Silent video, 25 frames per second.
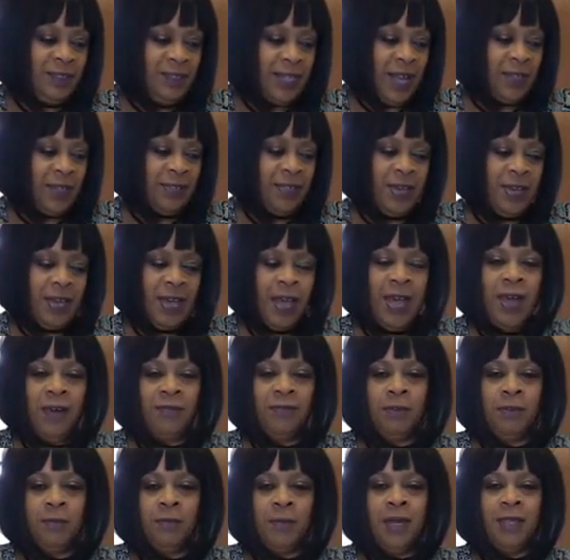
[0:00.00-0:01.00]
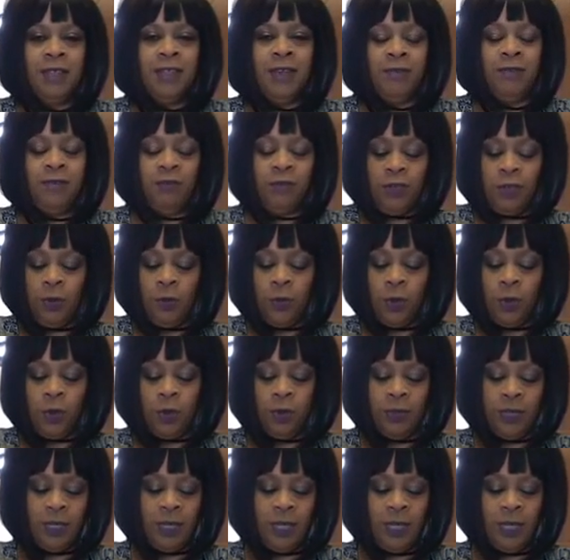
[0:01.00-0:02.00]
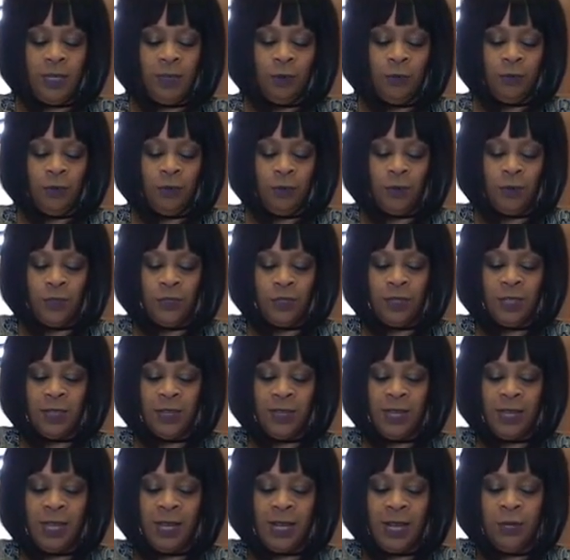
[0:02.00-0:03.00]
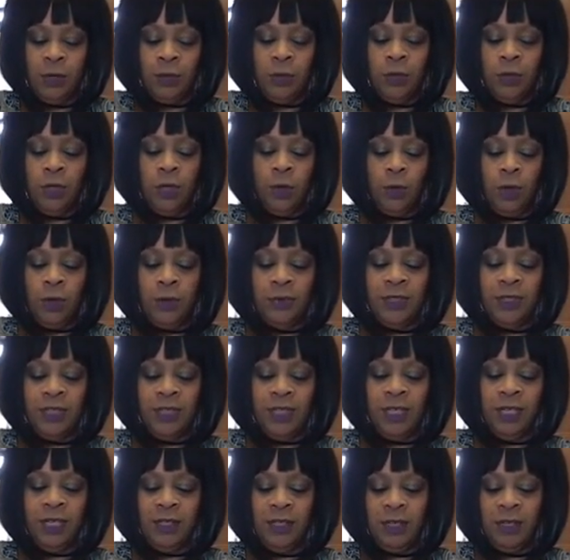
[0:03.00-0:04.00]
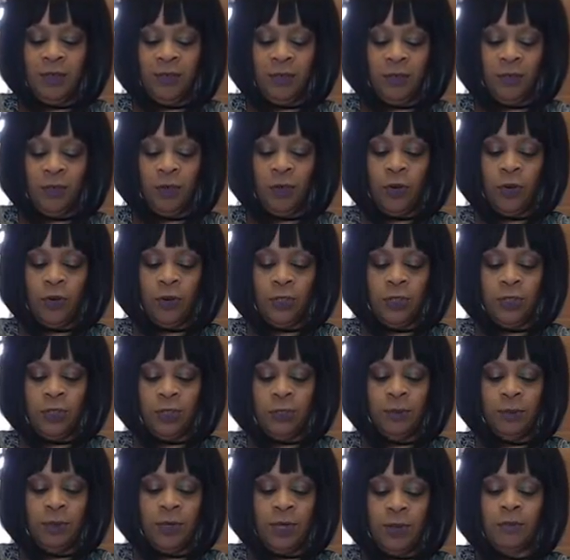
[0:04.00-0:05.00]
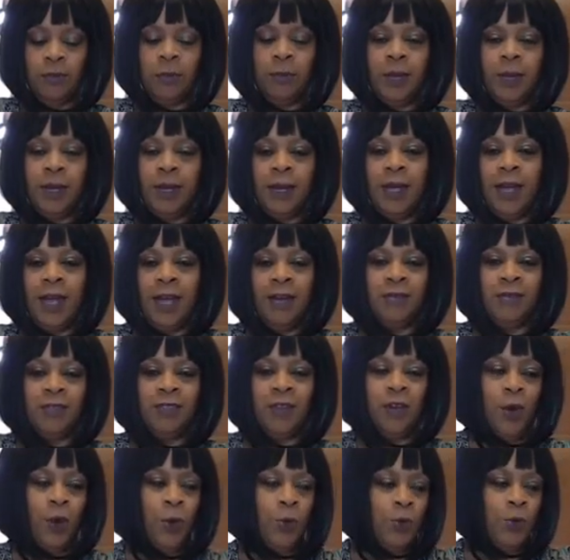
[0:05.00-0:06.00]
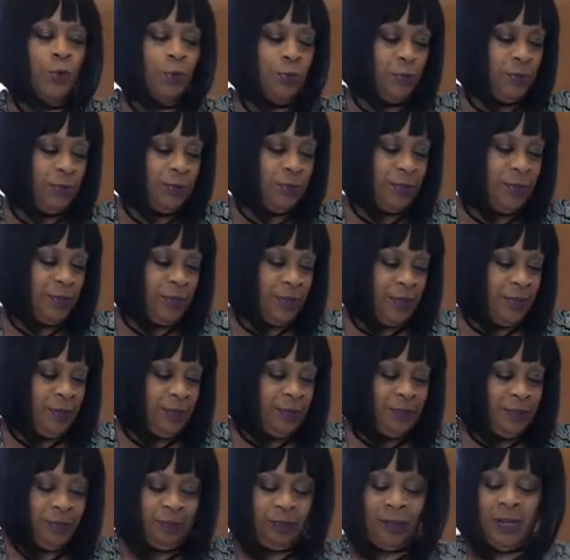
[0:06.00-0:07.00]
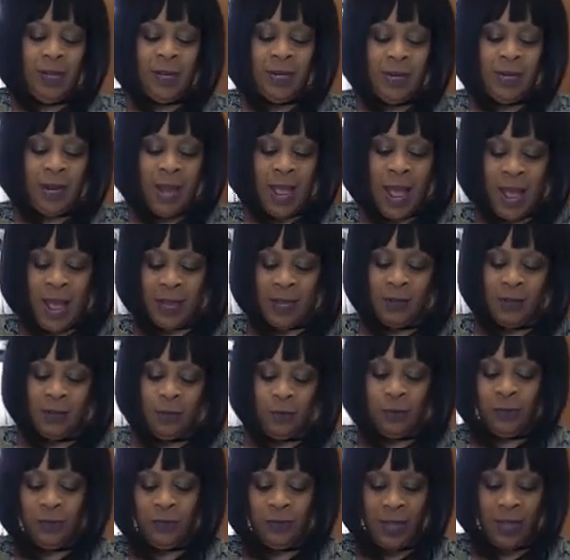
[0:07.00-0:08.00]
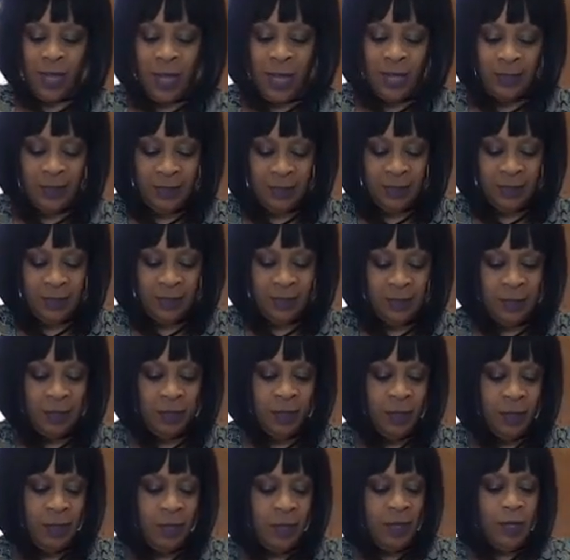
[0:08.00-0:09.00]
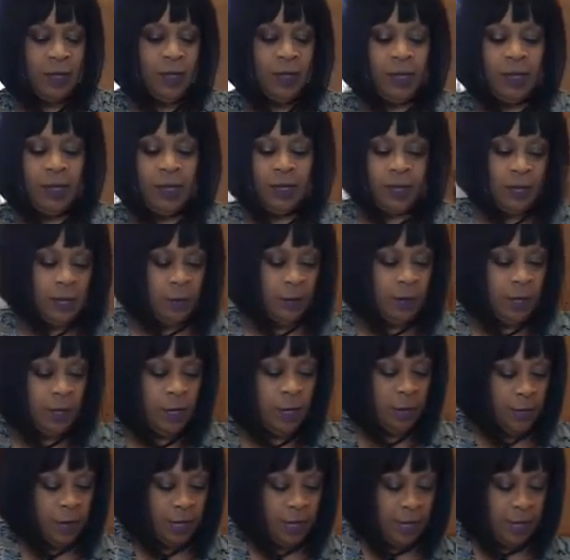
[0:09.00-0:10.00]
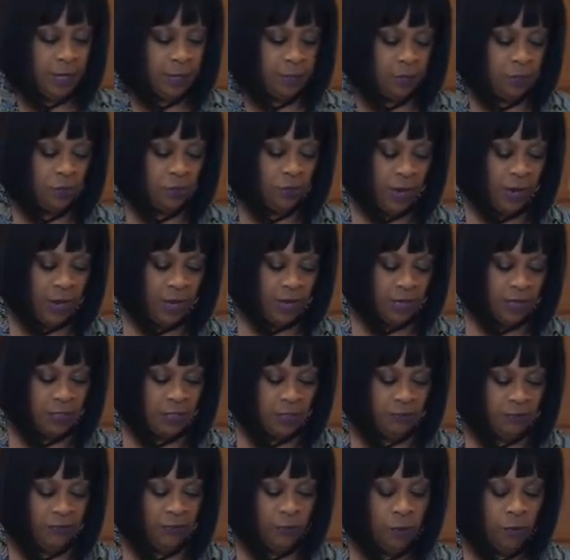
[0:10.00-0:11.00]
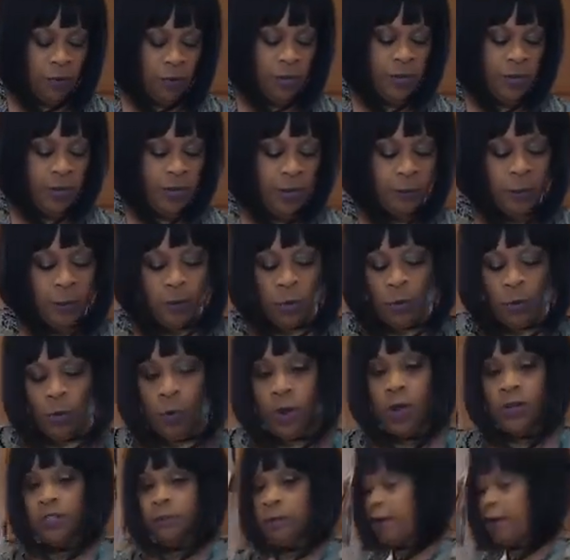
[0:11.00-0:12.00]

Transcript: I think I have to make that for you all, the keto version of that. I know you all seen different versions, but everybody have their own knack with that. Let me go ahead and try these four, and I'm going to wash